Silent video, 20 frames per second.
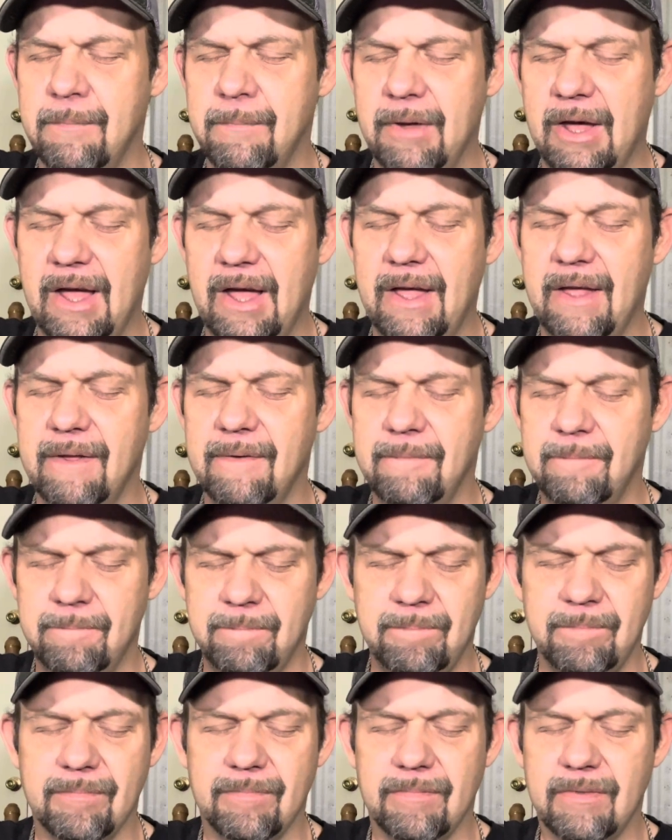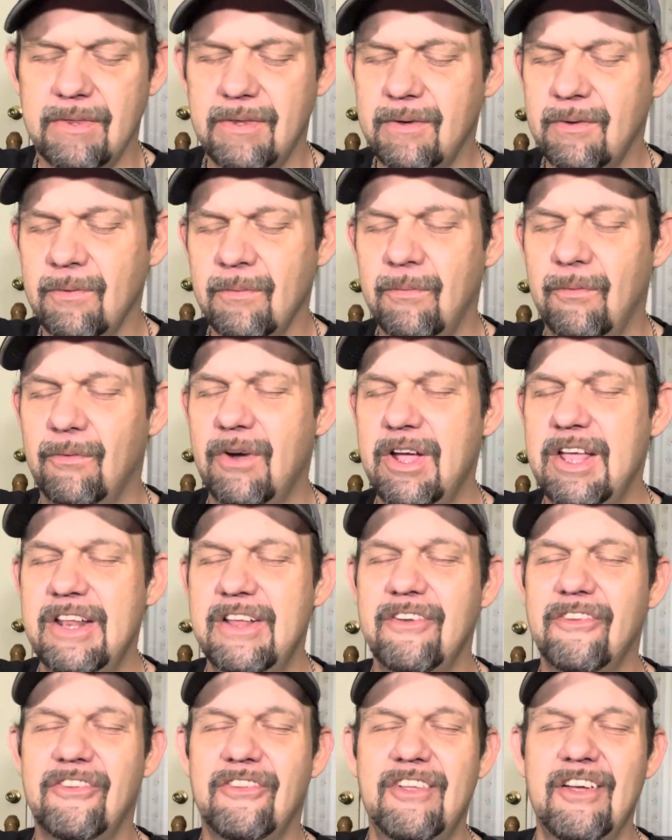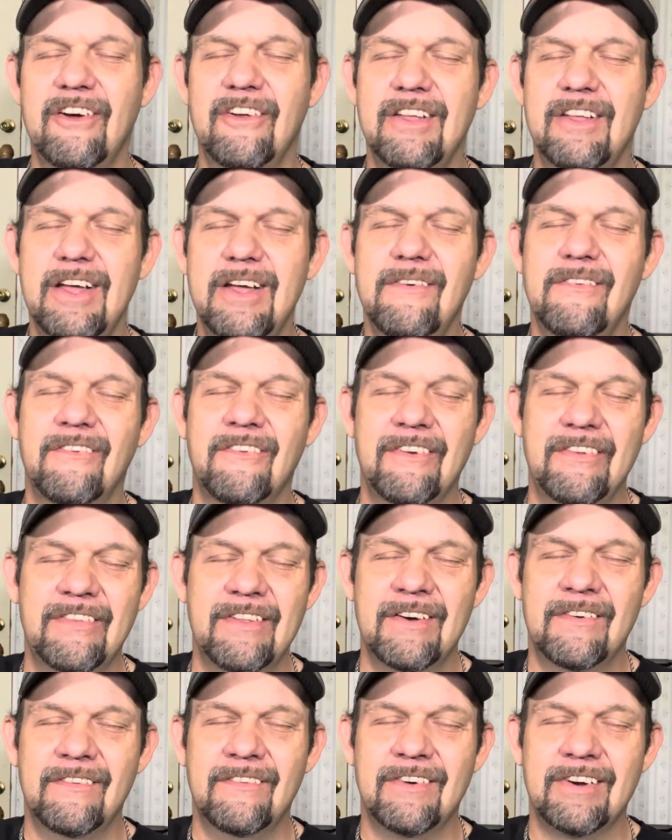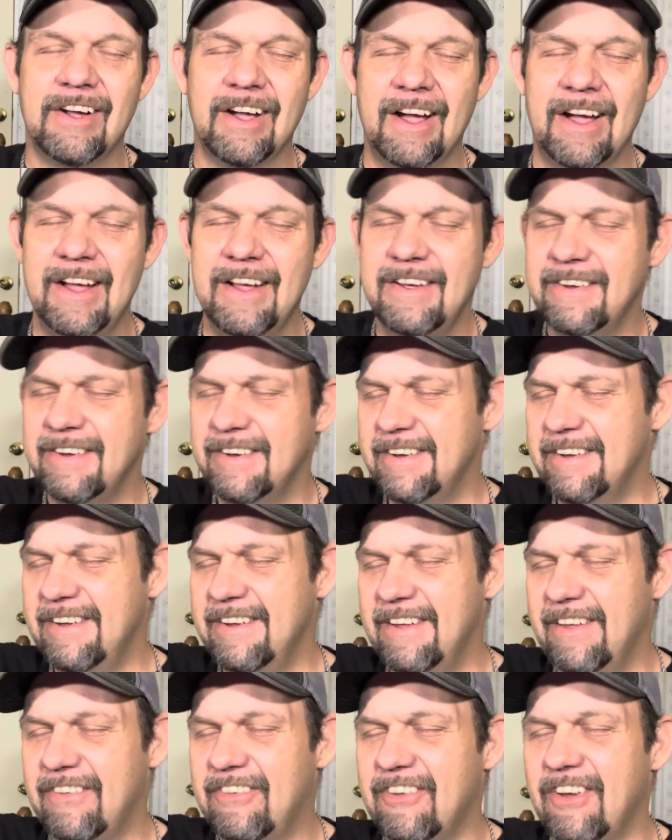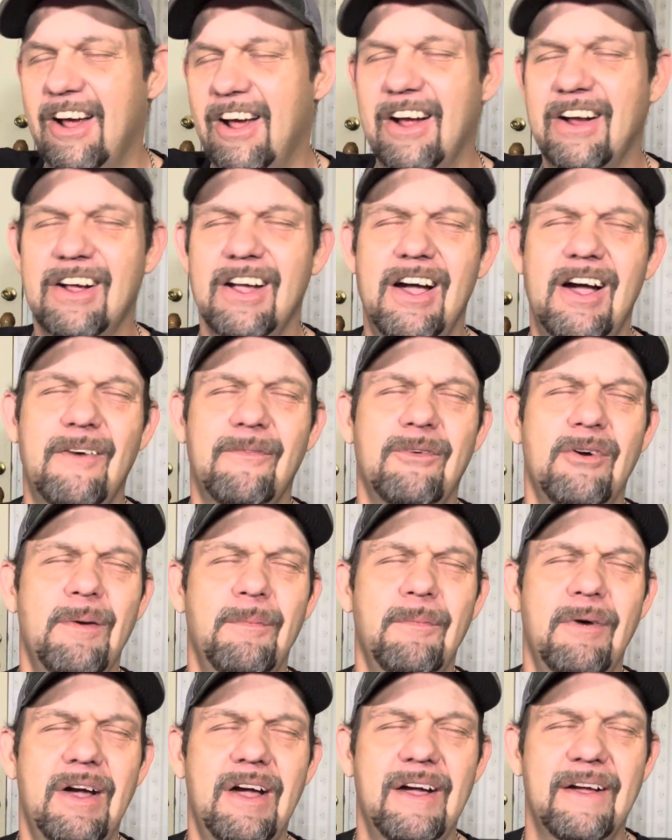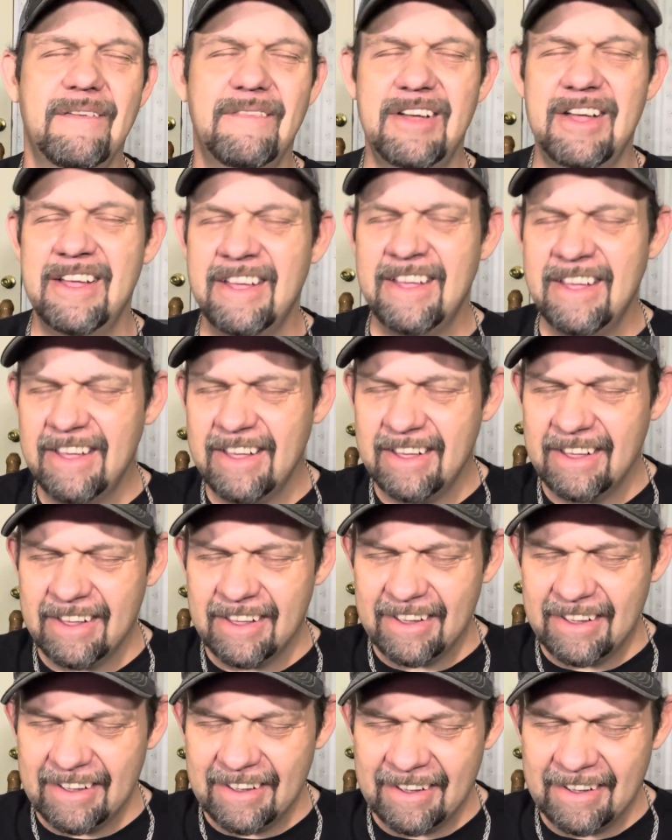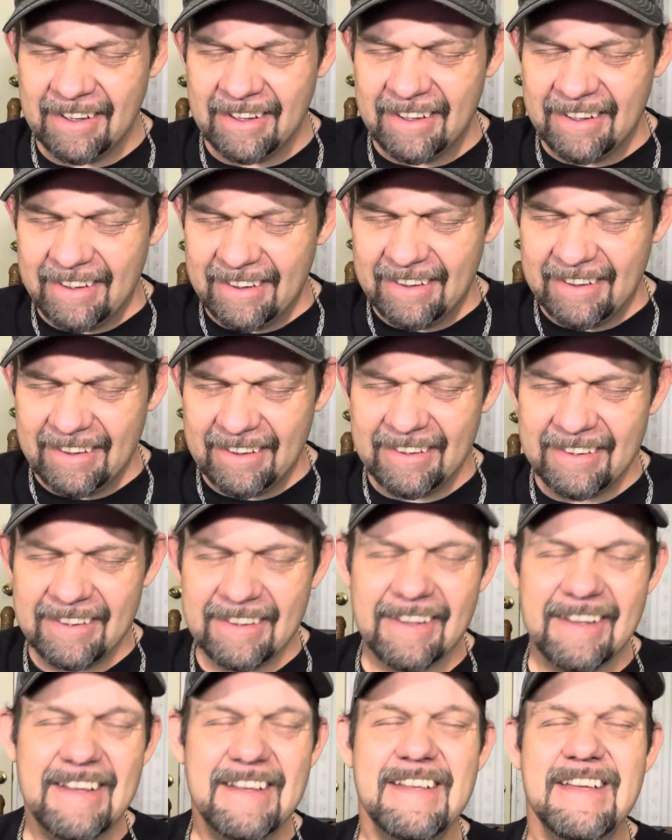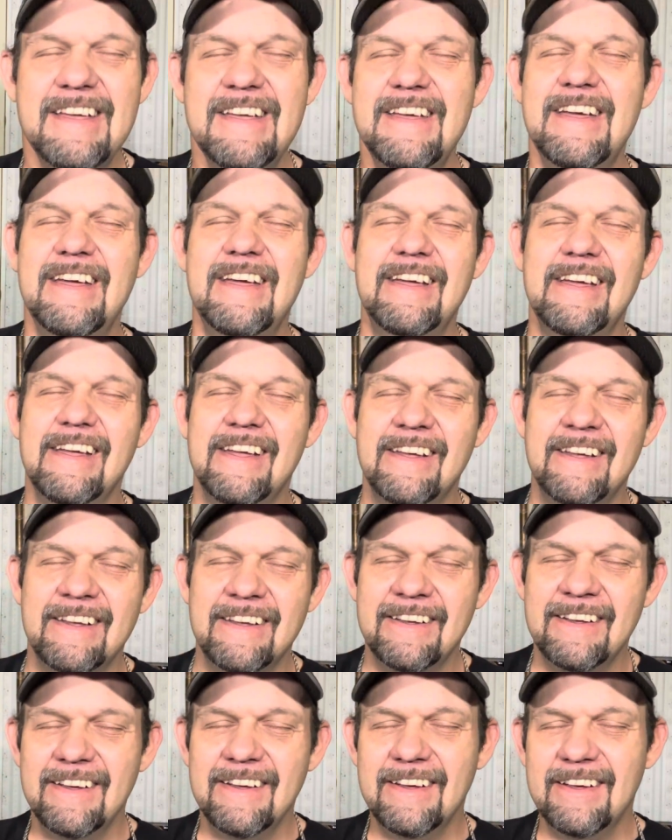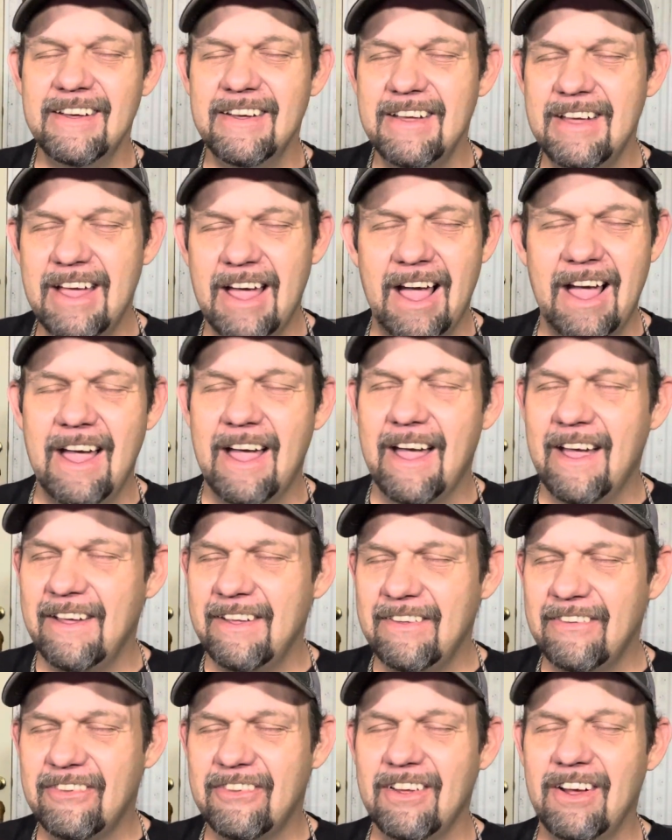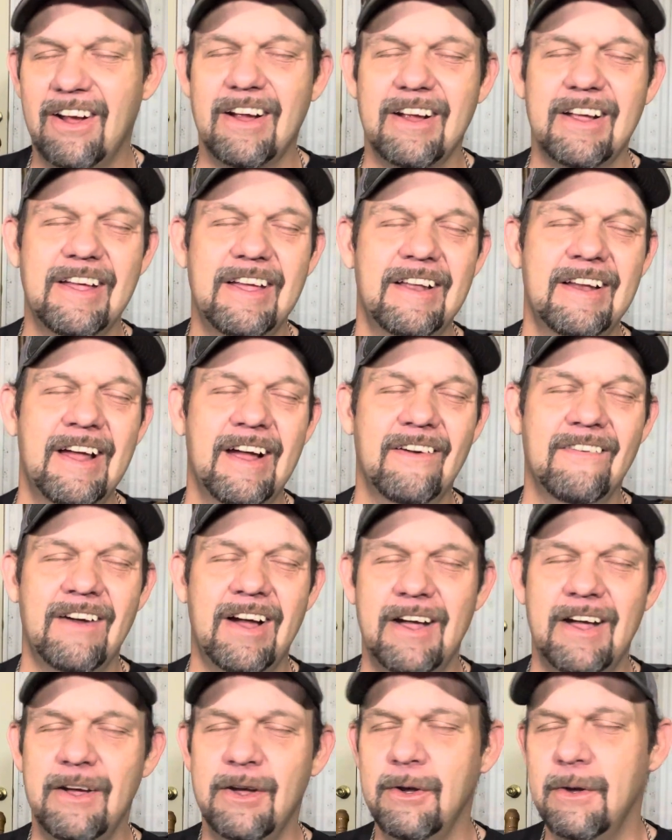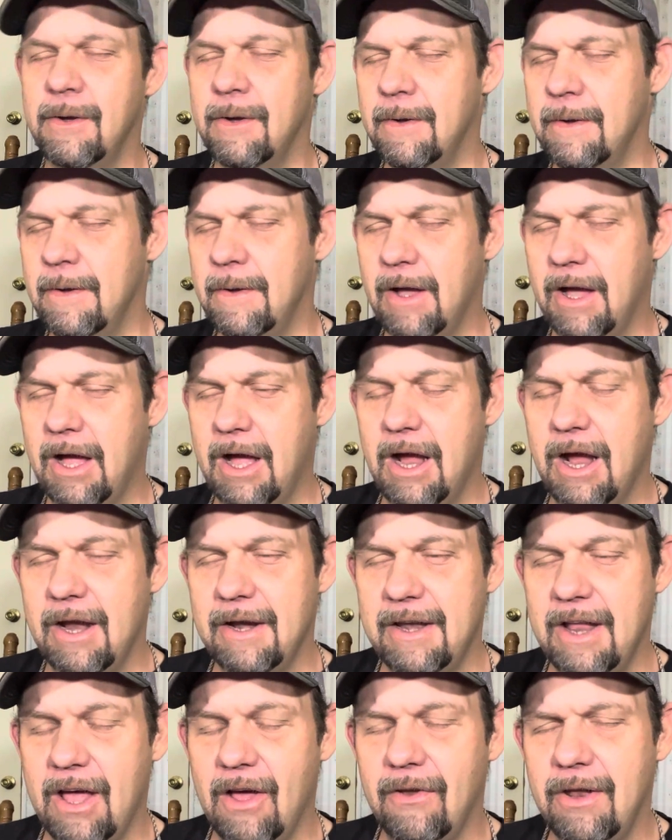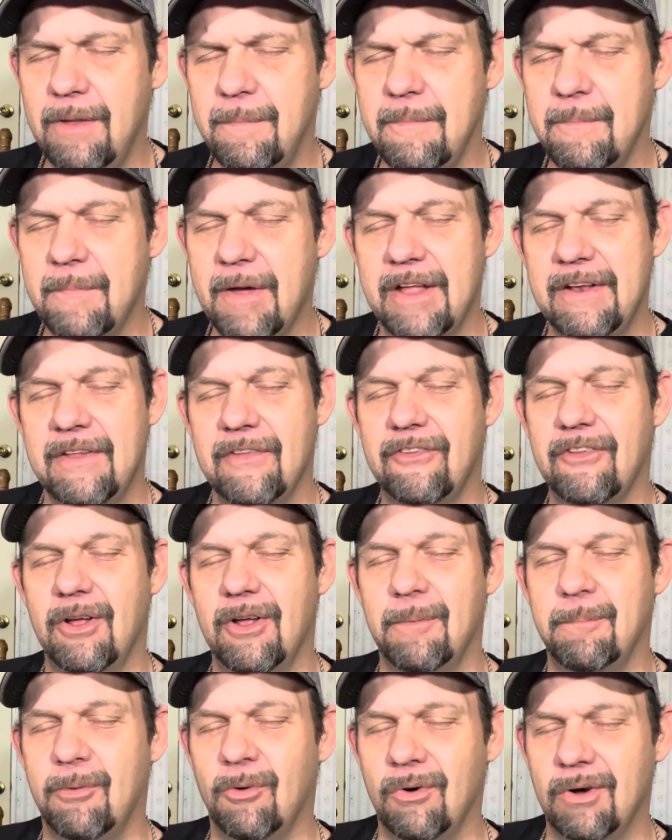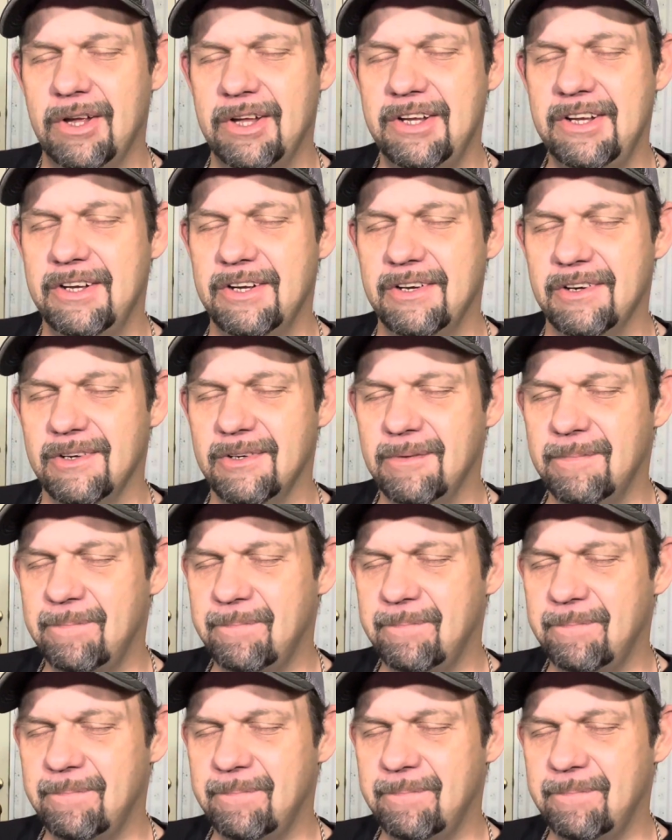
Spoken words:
by when you're still living with them, okay? It's where I come from, right? You see how I get that, right? All right, now let me make this other point here.